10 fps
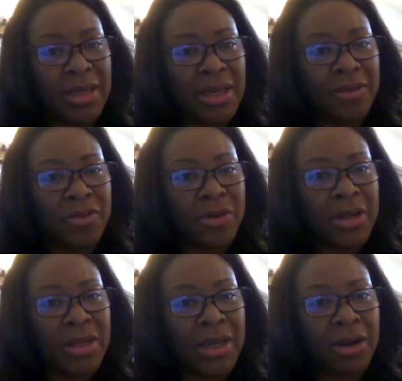Again, if you're
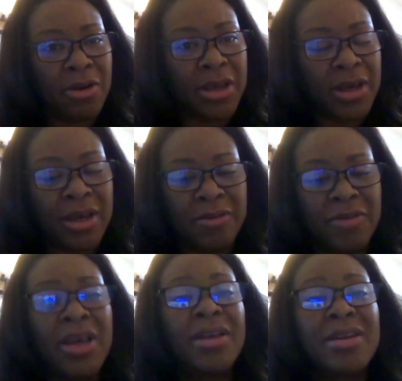in the area of
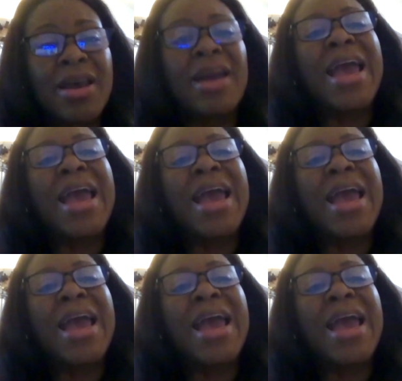not